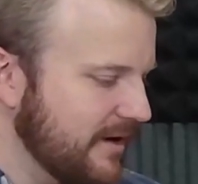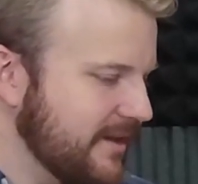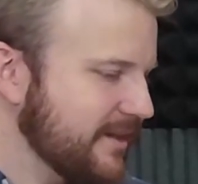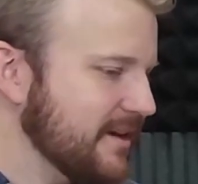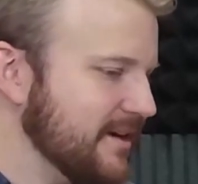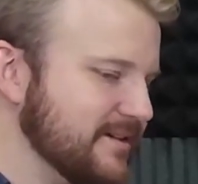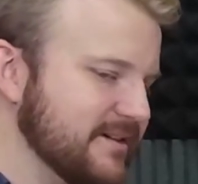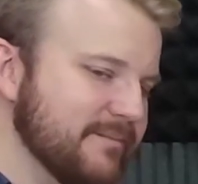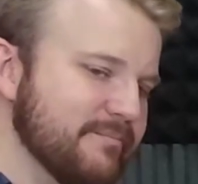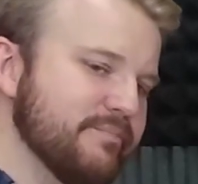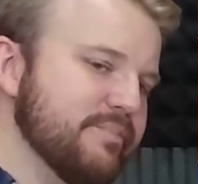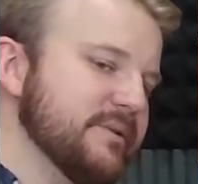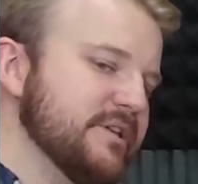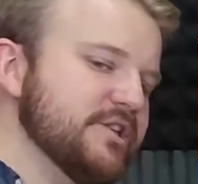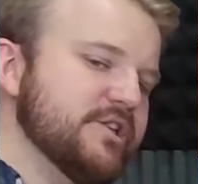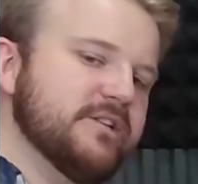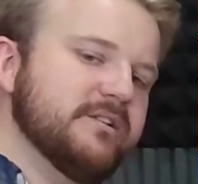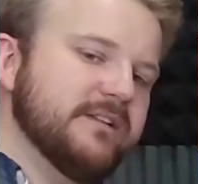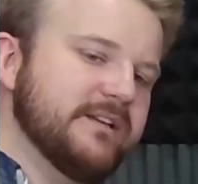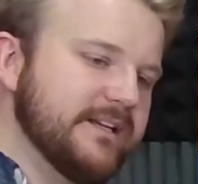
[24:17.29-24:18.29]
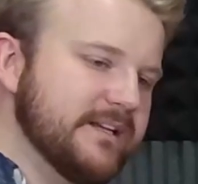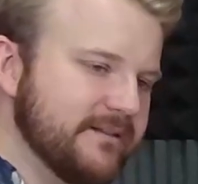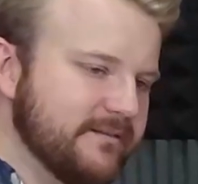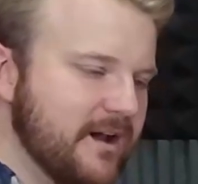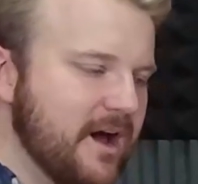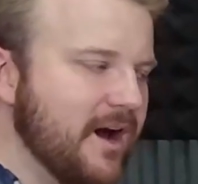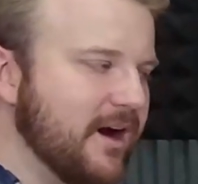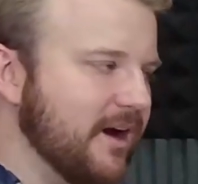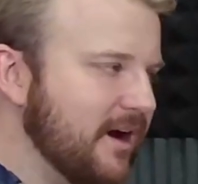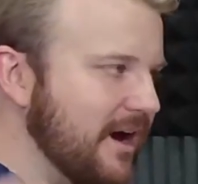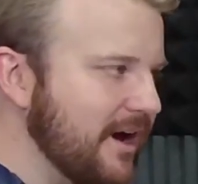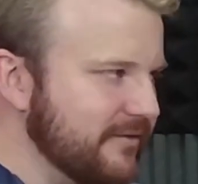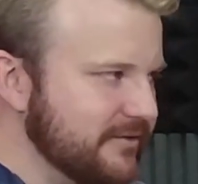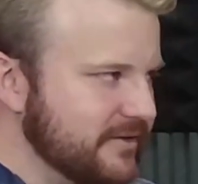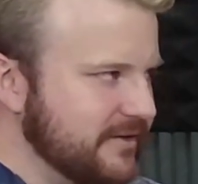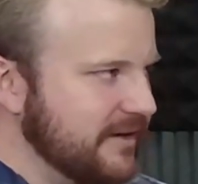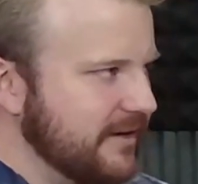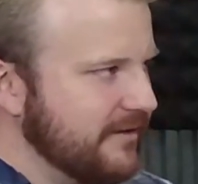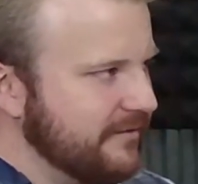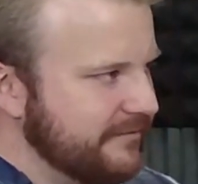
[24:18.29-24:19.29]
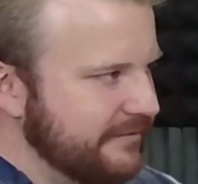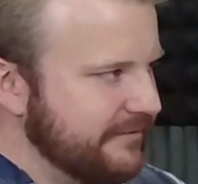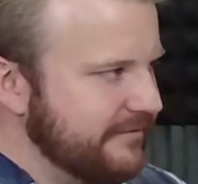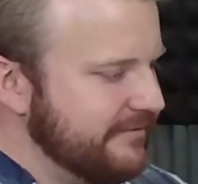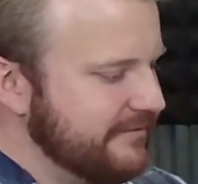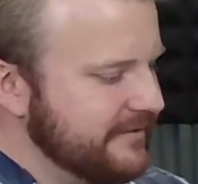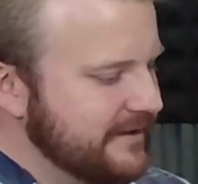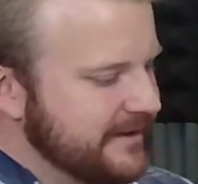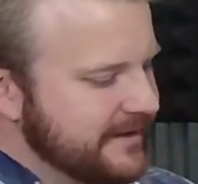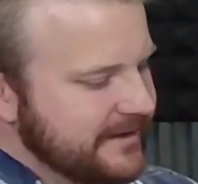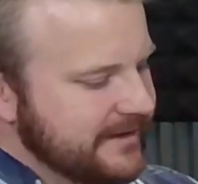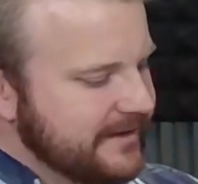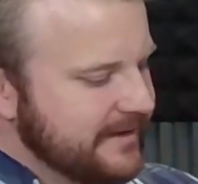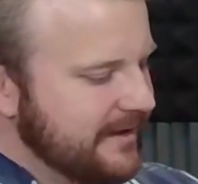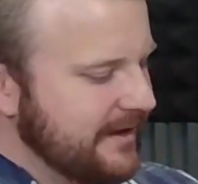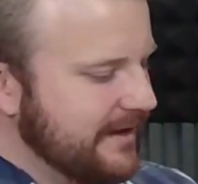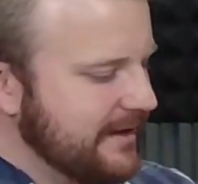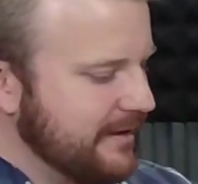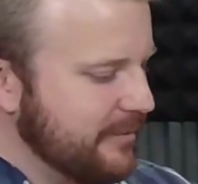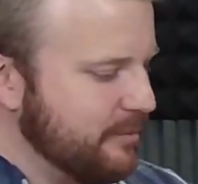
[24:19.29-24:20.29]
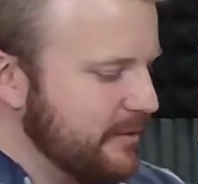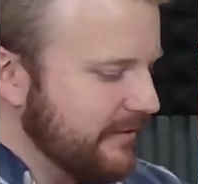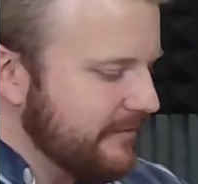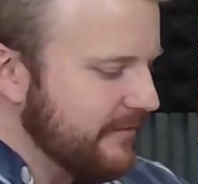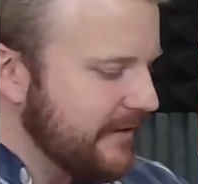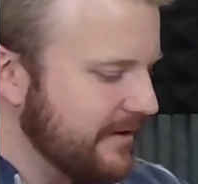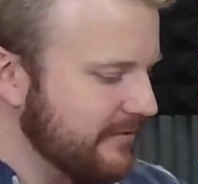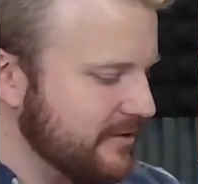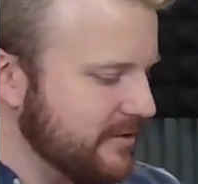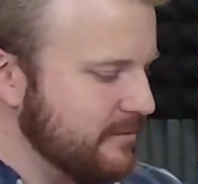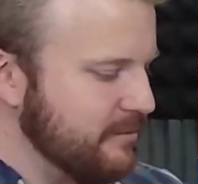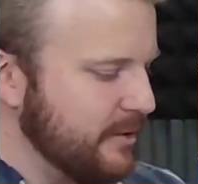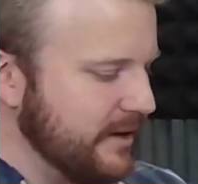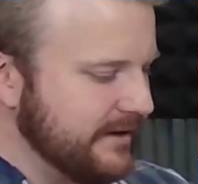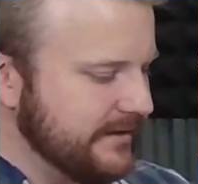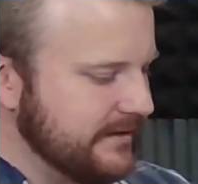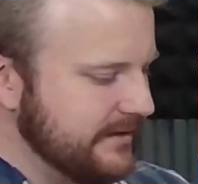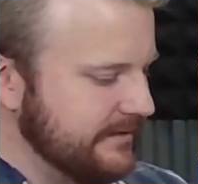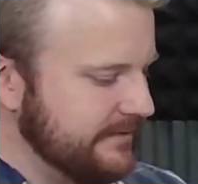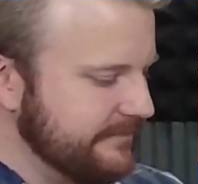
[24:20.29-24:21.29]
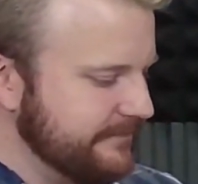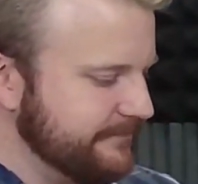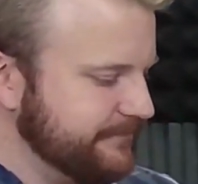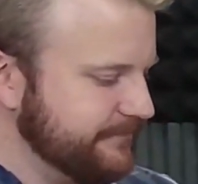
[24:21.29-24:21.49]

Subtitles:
there's a bajillion knockoffs of pay $500 and.